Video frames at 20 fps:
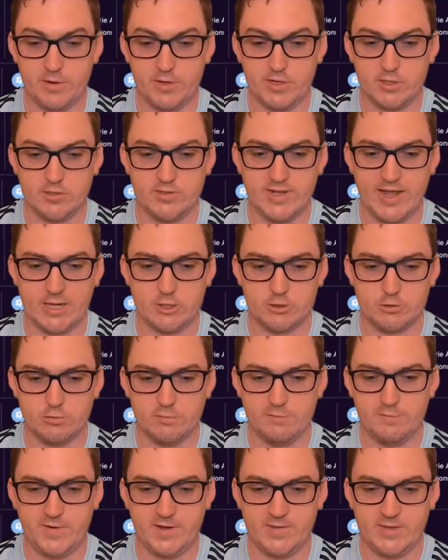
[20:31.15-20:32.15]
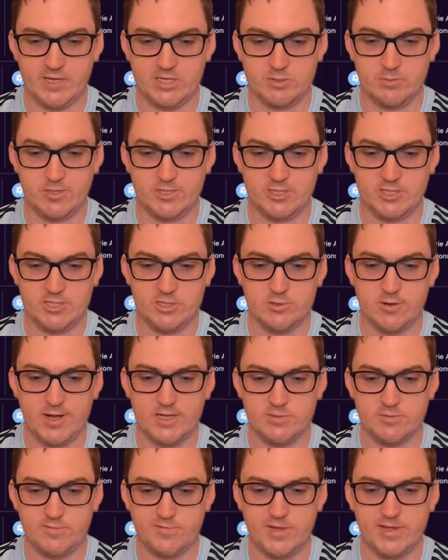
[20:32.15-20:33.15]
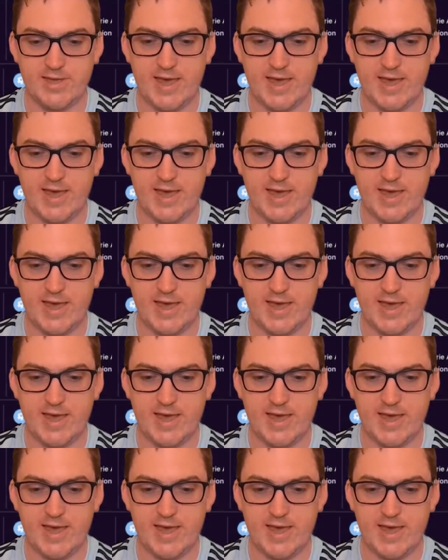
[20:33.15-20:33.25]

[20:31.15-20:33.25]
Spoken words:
very good natural fitness, which is nice with